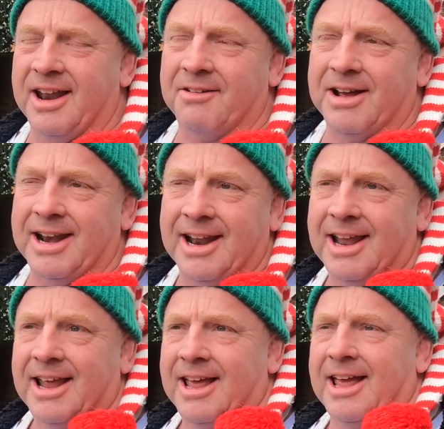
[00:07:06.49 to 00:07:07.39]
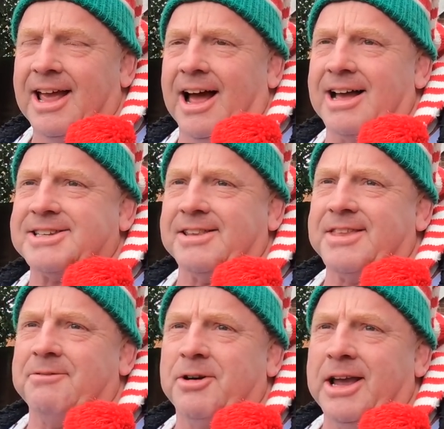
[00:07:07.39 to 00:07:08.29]
And I said,
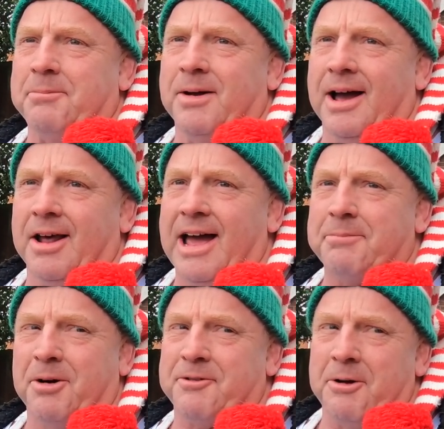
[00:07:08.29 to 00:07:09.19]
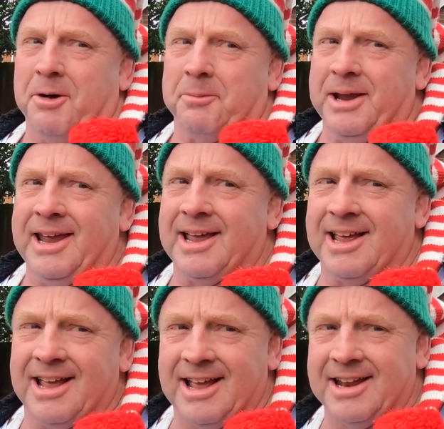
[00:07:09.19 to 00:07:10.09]
then ring him. And I had my phone on me,
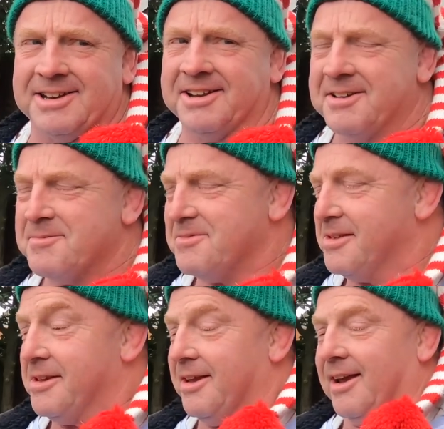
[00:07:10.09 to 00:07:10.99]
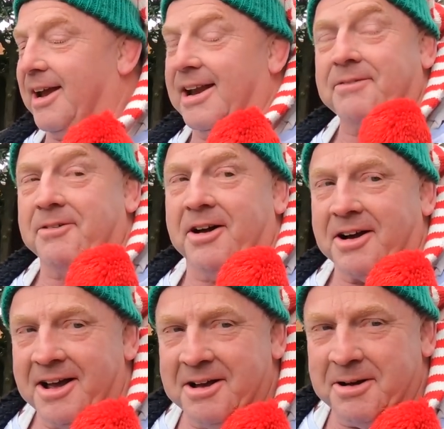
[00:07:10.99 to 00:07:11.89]
and it never
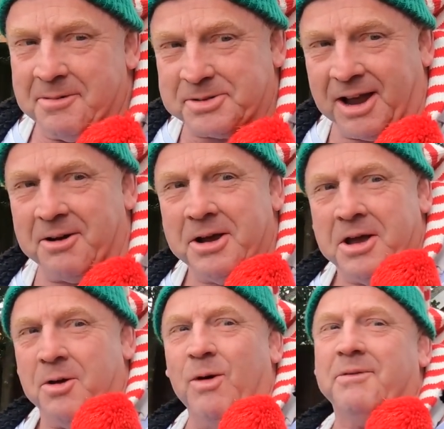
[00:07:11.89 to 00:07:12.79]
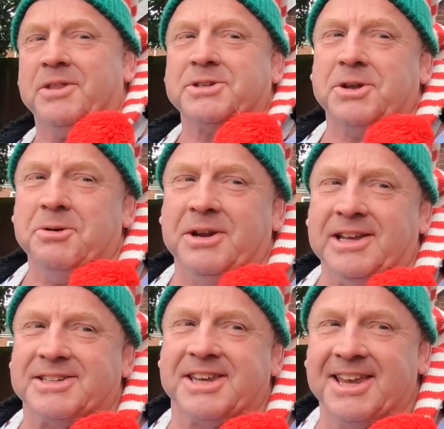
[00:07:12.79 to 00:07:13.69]
rung. So whoever this dude
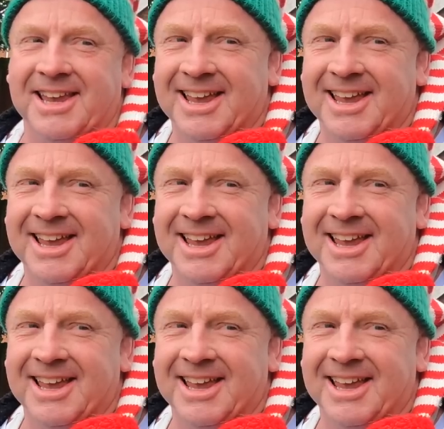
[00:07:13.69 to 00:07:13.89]
is,